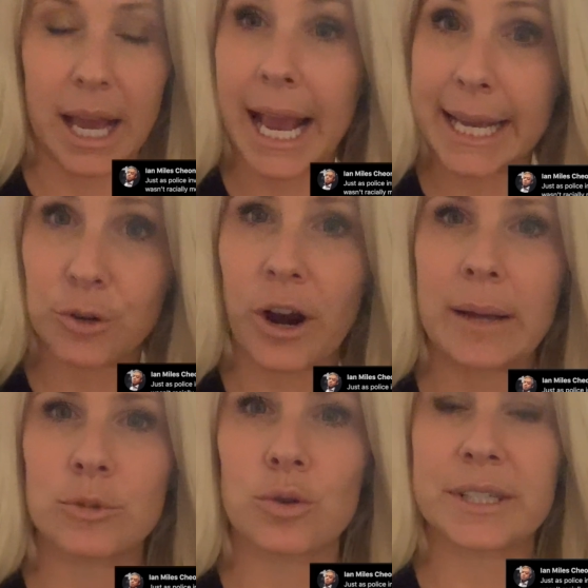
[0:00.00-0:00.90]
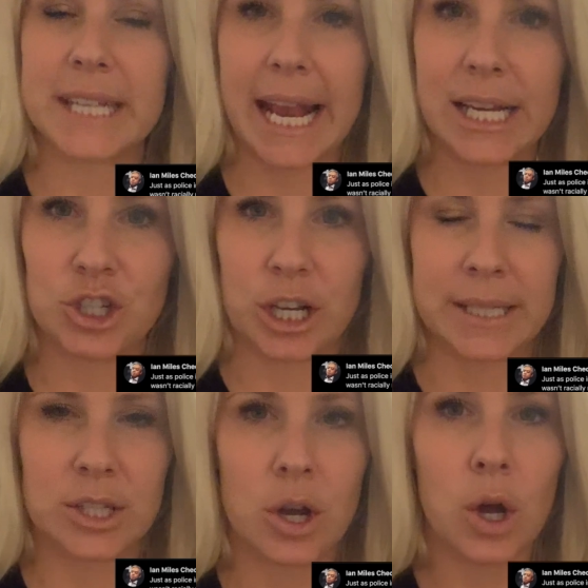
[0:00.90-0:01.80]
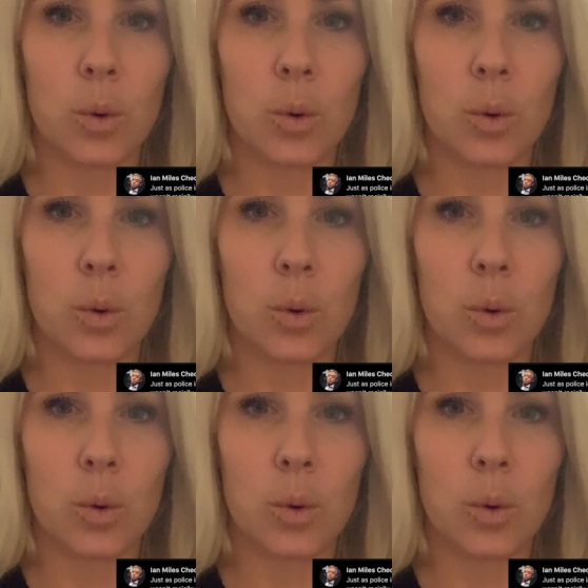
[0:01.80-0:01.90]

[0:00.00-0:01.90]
a, hate crime towards Asians,